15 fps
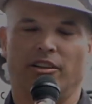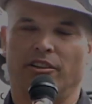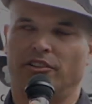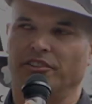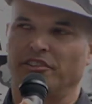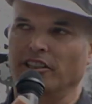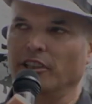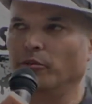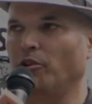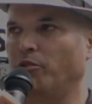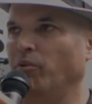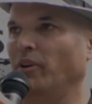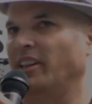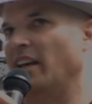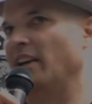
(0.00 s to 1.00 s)
to deal with
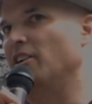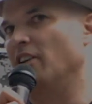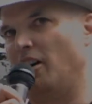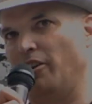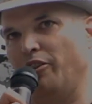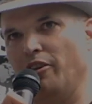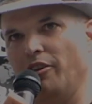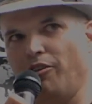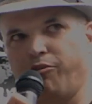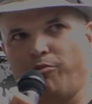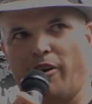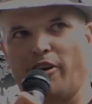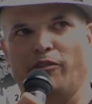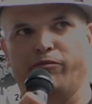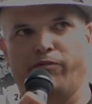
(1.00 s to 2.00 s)
what they called the
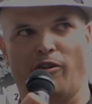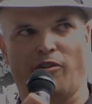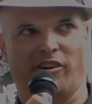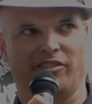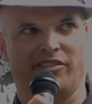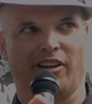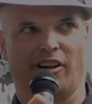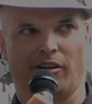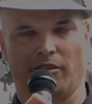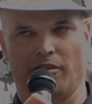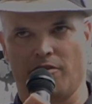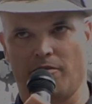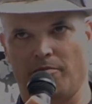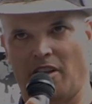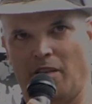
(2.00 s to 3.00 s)
threat of foreign
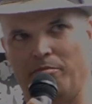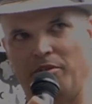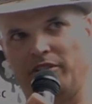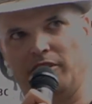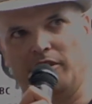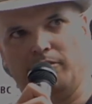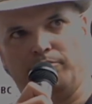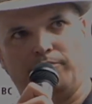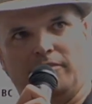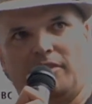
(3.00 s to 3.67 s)
terrorism. They built a